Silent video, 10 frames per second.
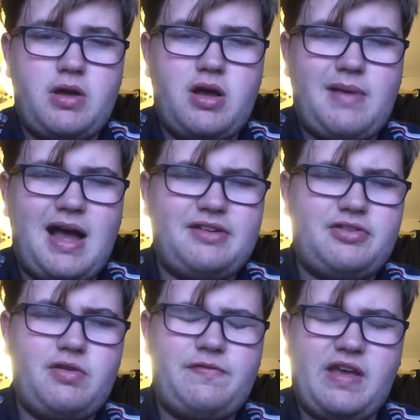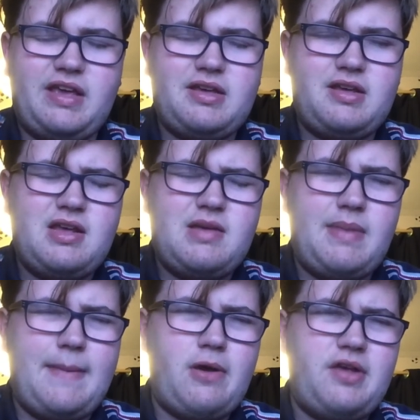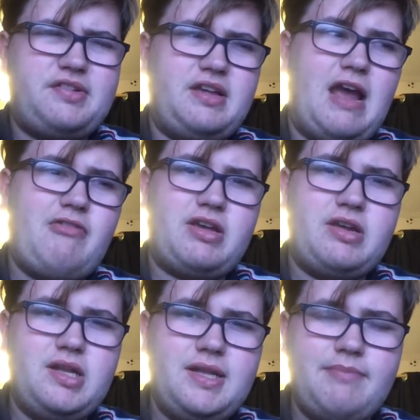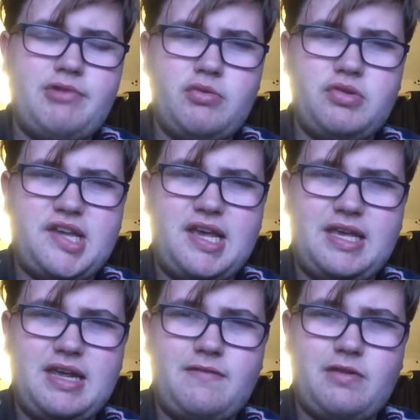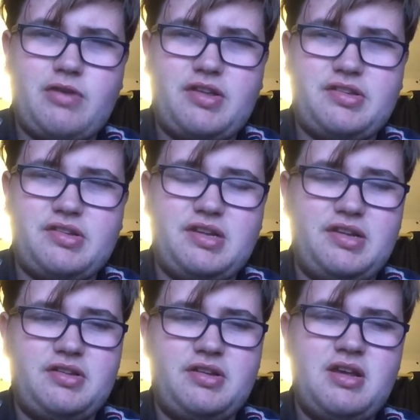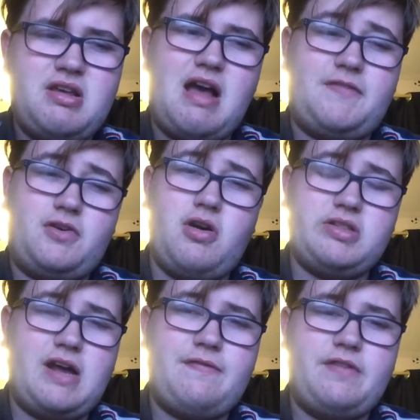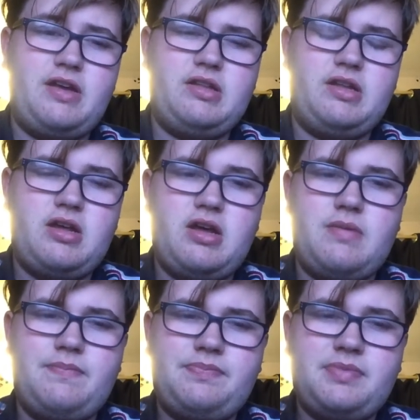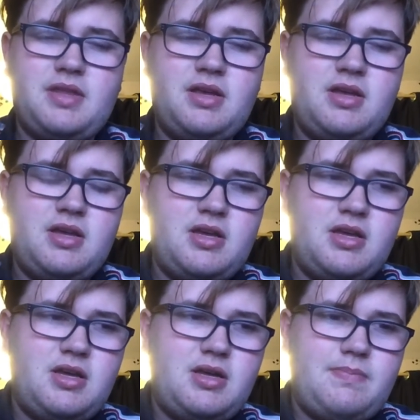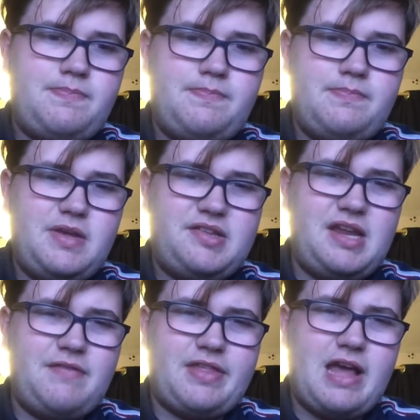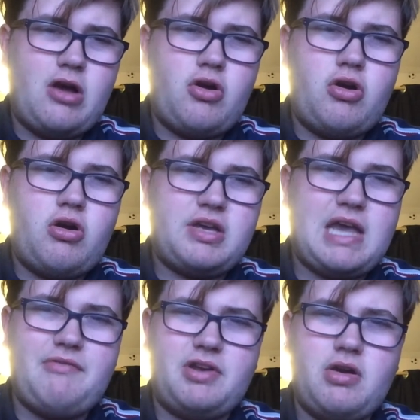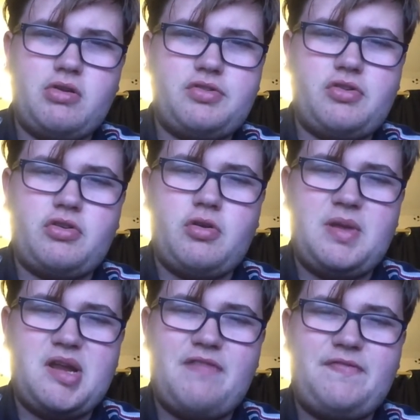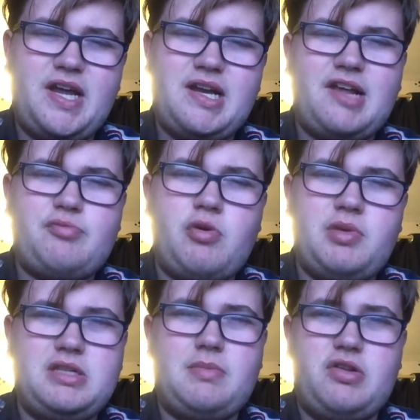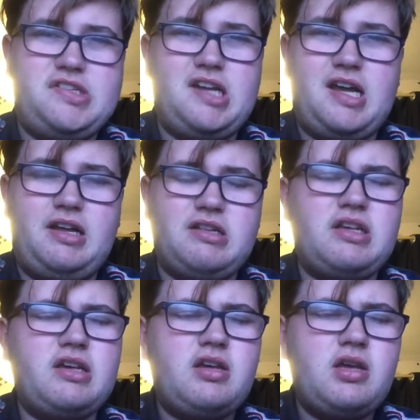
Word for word: But um, I do think me personally, I reckon Limbrick will take it for the rest of the season. I've got that feeling. Um, it's neither that or Kevin Nolan's going to come in. I think that's probably the most likely.